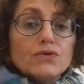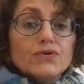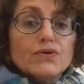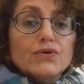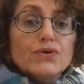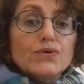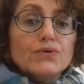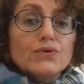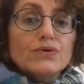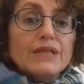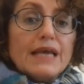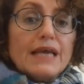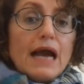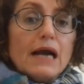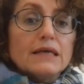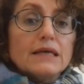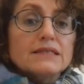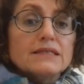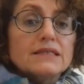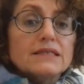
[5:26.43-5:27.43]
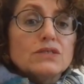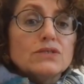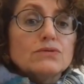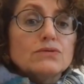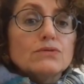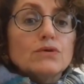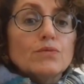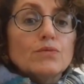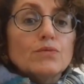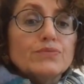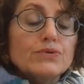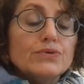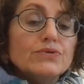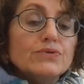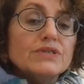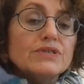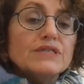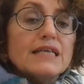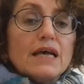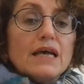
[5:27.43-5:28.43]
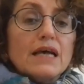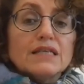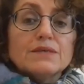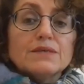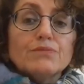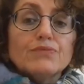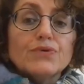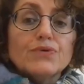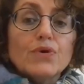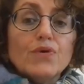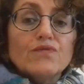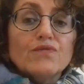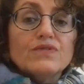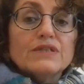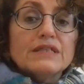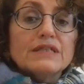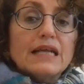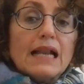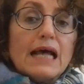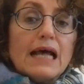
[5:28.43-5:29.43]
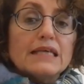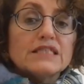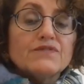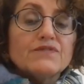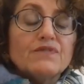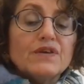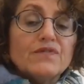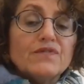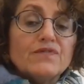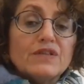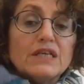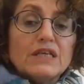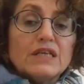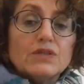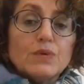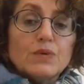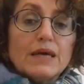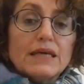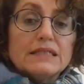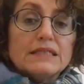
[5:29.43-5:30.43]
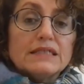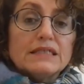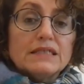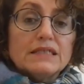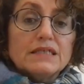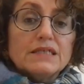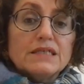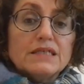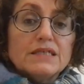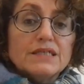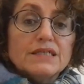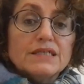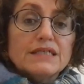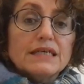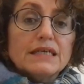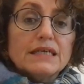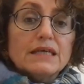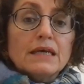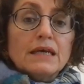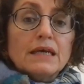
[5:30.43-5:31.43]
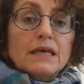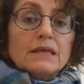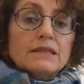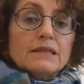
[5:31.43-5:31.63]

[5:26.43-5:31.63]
although the access to computers has improved in the last 15-20 years, and